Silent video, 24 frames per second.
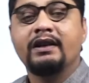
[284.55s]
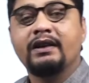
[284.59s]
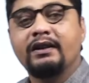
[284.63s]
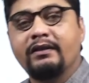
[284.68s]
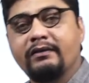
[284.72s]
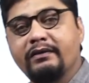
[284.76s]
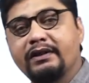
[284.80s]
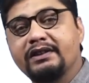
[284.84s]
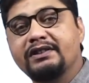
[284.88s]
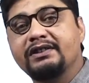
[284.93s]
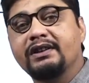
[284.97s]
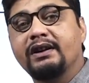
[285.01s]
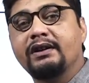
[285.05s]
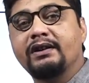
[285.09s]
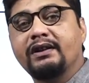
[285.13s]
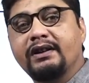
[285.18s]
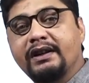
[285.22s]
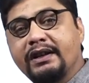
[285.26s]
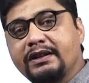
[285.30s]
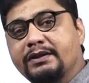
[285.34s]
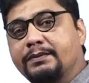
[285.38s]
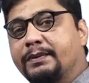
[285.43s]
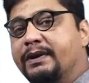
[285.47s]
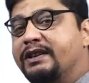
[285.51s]
with certain
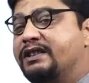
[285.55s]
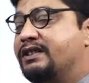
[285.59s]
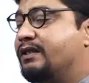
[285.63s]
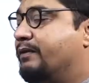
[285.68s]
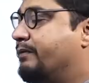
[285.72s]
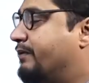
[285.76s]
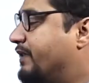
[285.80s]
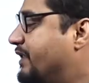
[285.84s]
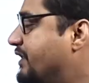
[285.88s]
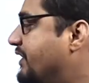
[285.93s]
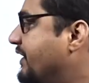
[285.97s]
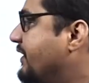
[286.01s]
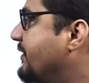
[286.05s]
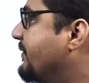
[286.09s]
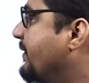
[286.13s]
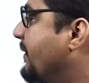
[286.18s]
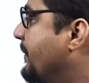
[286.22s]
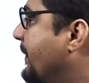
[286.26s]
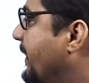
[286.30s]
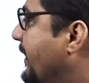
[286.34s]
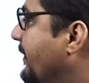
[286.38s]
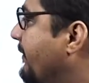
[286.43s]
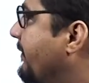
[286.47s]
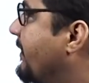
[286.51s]
aspects, some features will
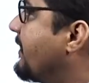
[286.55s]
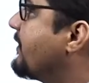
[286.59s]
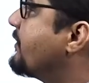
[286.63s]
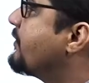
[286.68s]
be different.